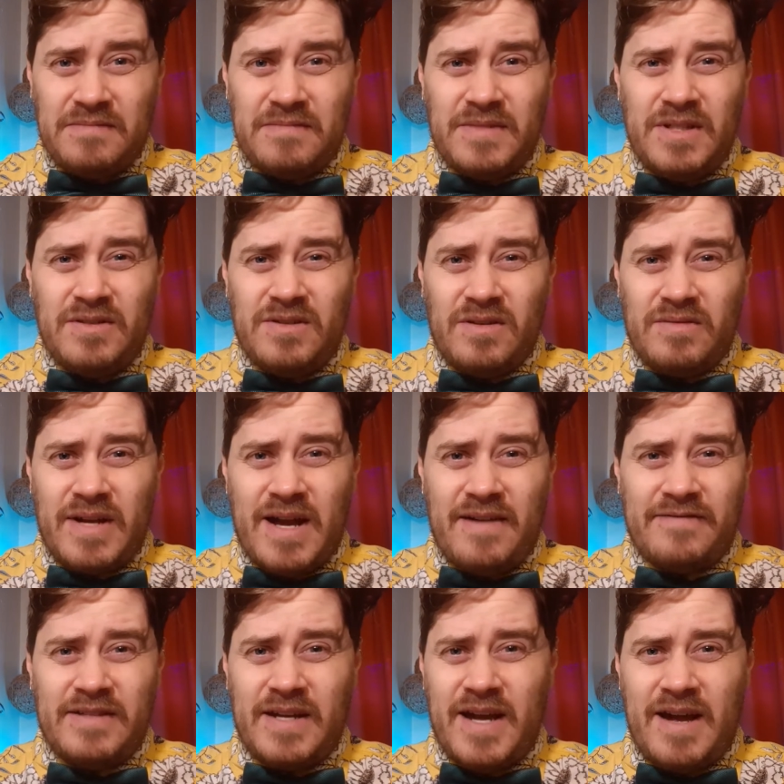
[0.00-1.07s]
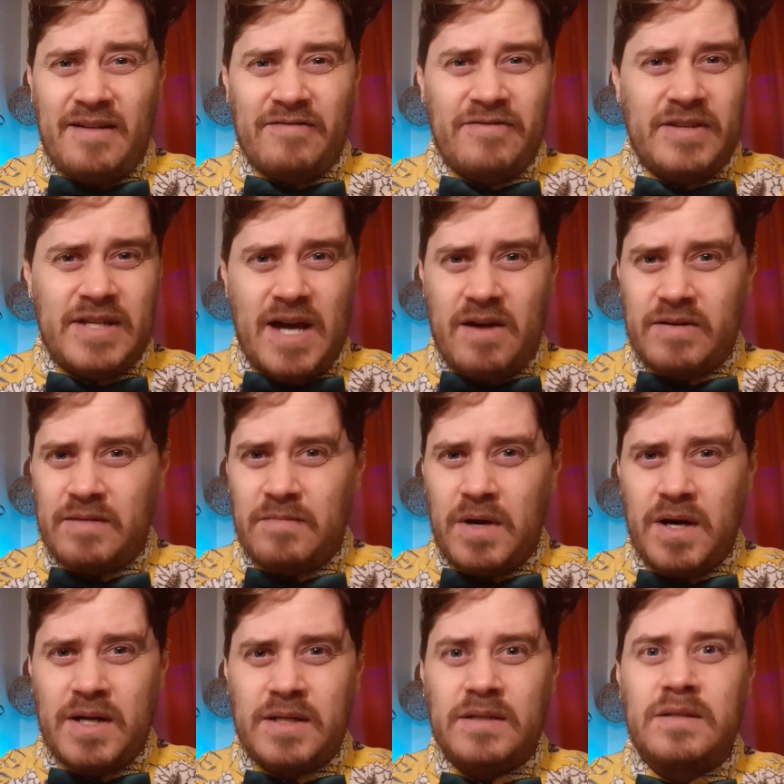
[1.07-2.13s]
You don't have to have the doubt in
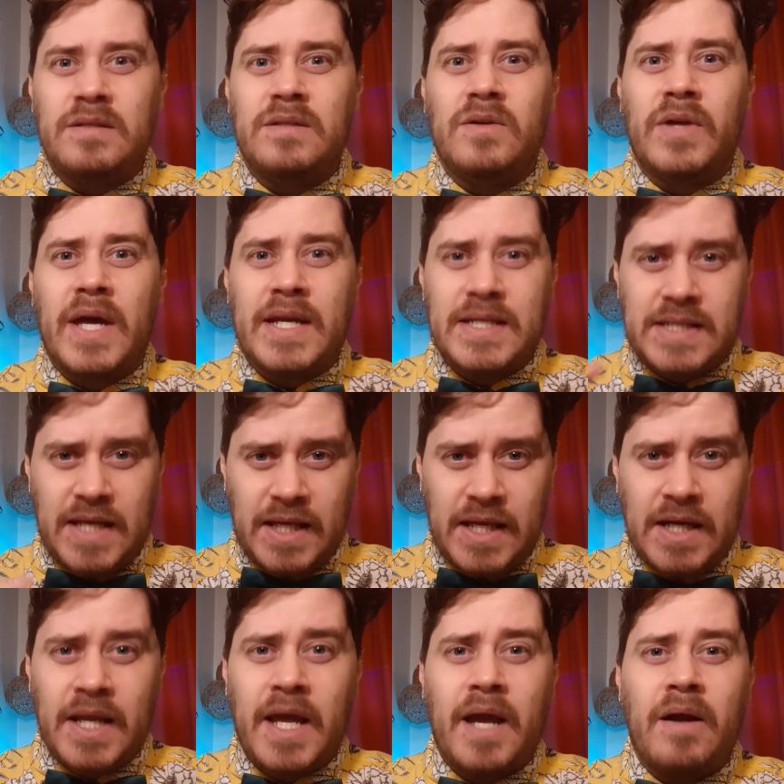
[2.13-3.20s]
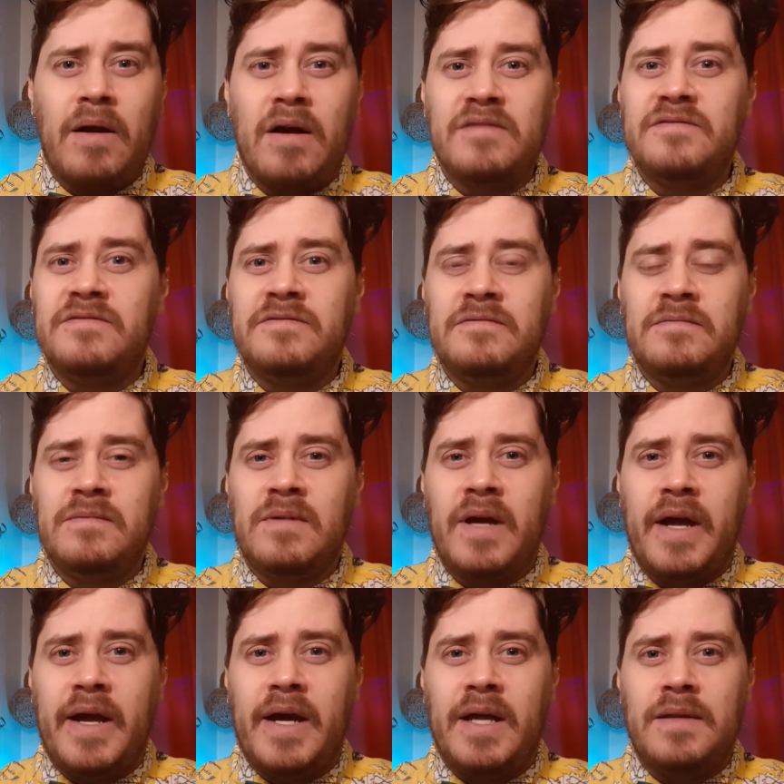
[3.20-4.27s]
mind. You get it taken care of,
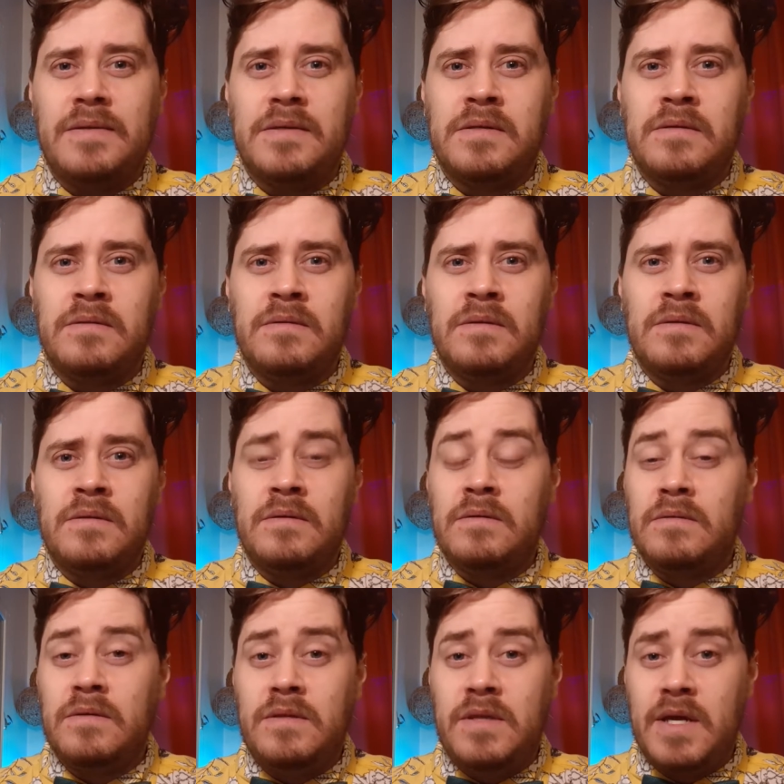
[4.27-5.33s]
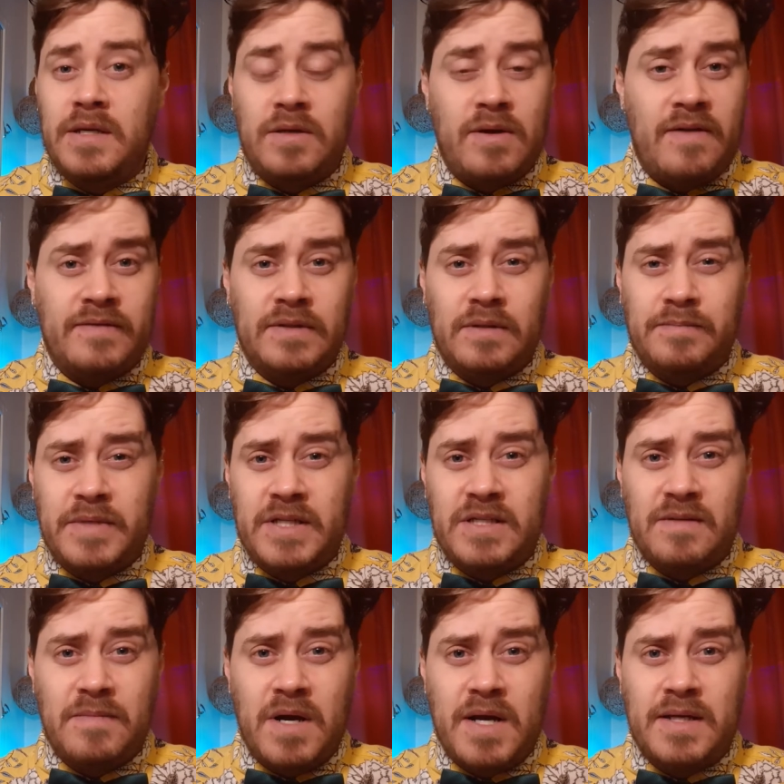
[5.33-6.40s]
and then you have a little peace
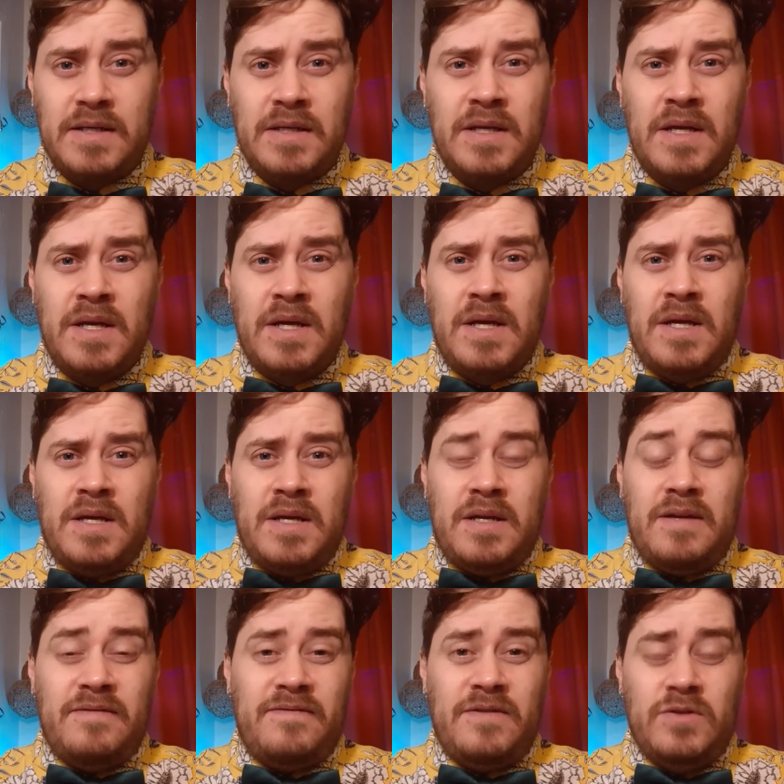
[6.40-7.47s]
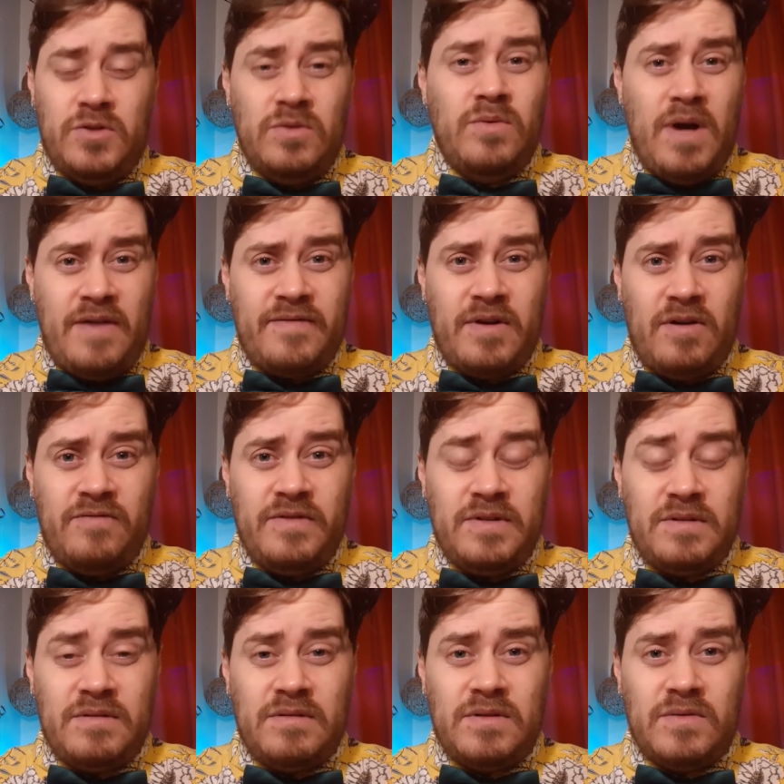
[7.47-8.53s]
of mind. If you do have COVID,
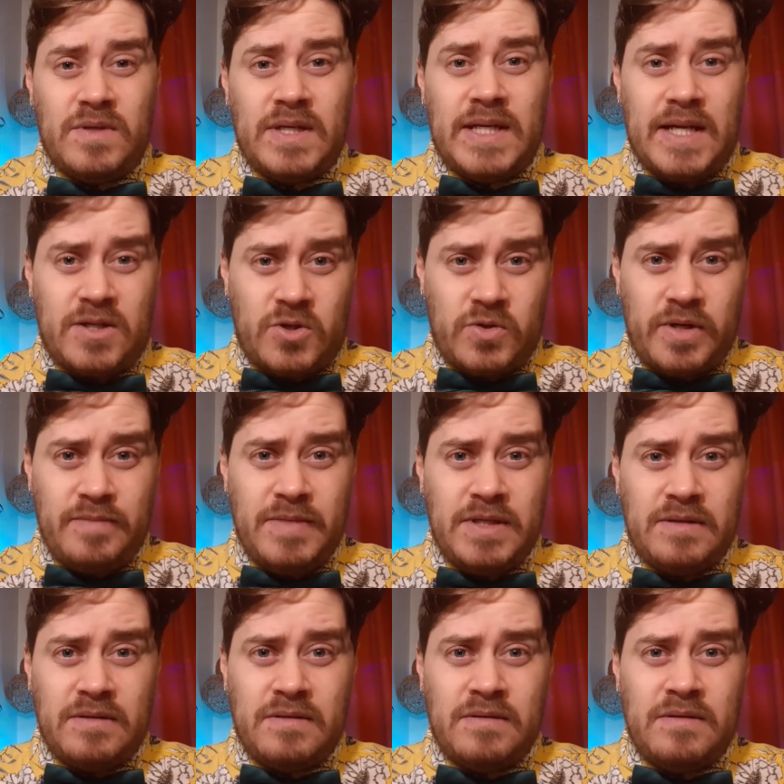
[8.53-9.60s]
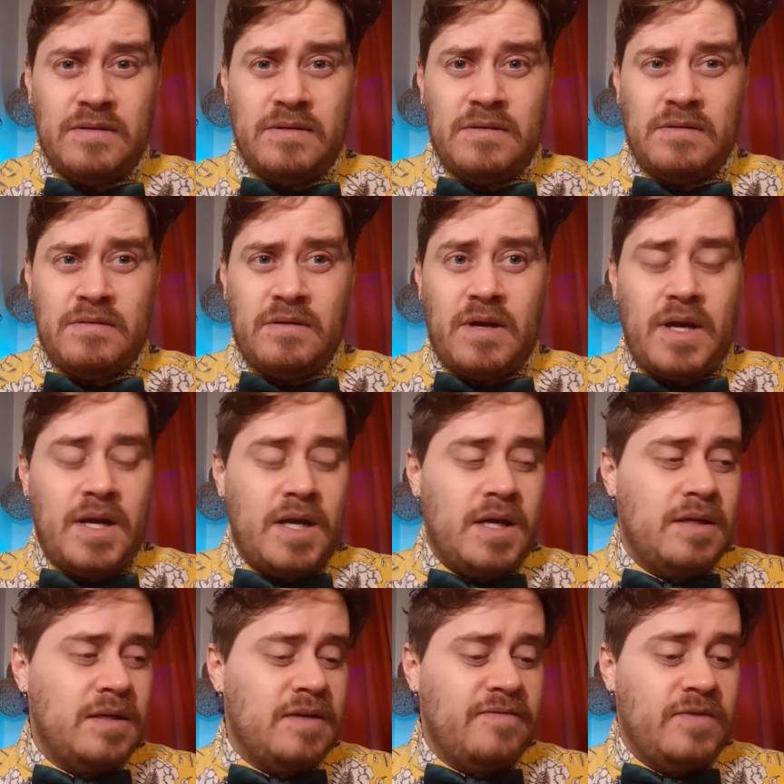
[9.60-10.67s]
you can get treatment.
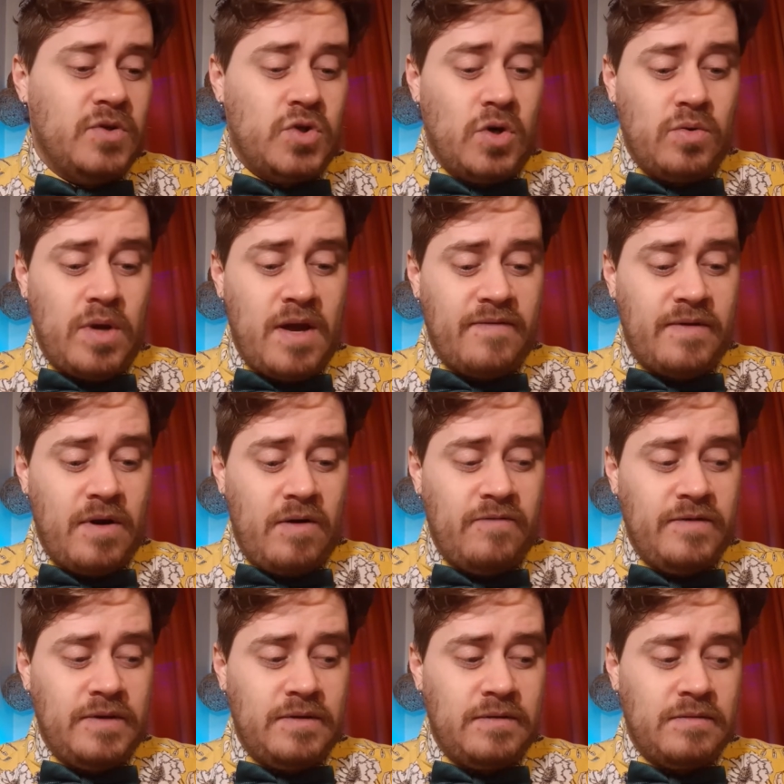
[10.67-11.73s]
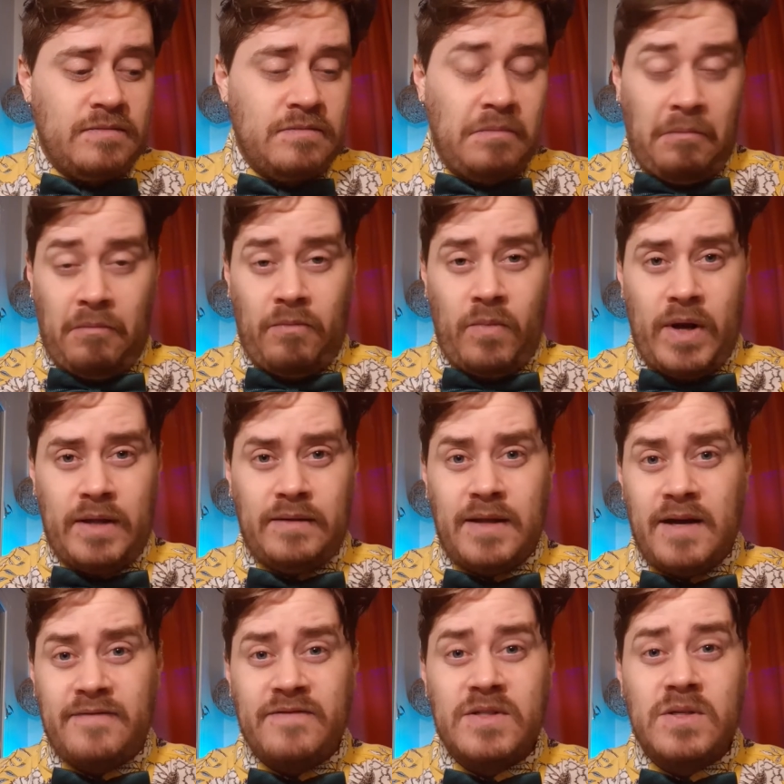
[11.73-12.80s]
And if you don't have COVID, well,
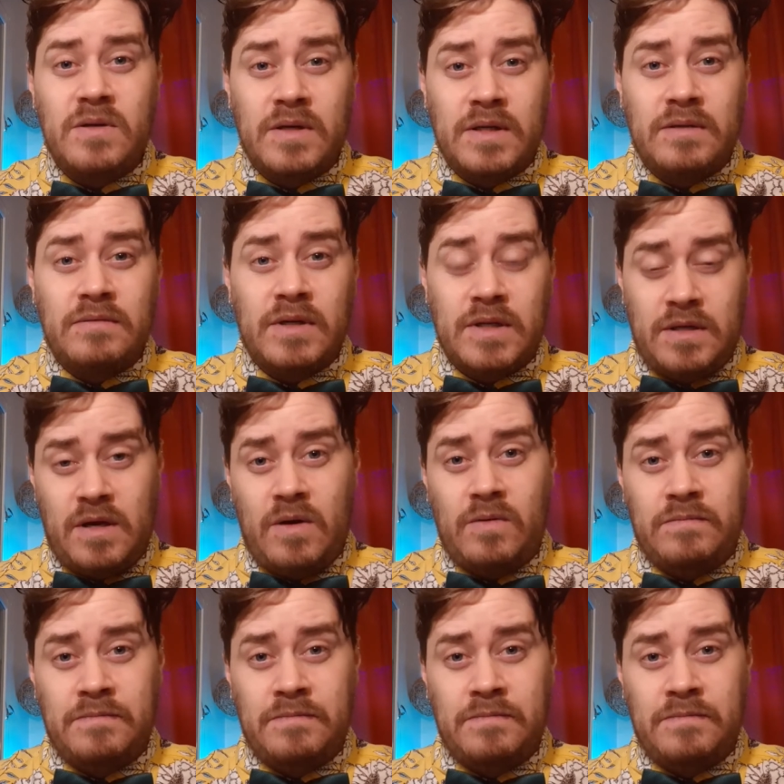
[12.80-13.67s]
life is good, and you know.